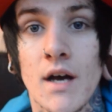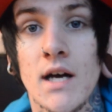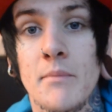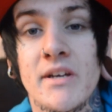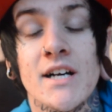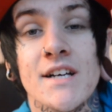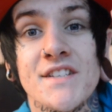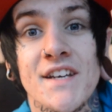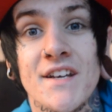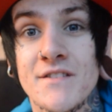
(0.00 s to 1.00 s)

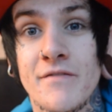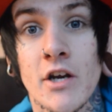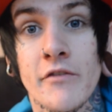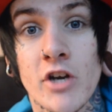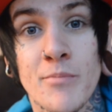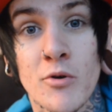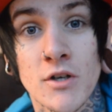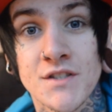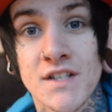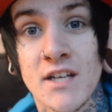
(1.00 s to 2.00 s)
because it is very
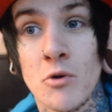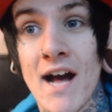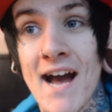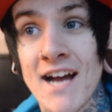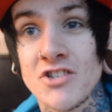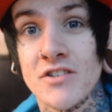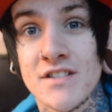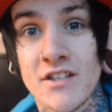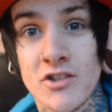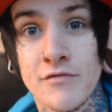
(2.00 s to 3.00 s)
porous and it will actually
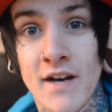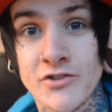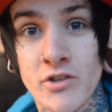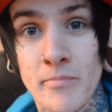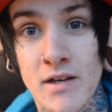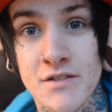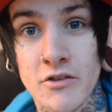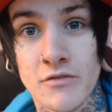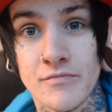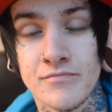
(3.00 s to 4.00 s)
suck you faster than Paris
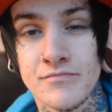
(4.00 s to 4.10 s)
Hilton.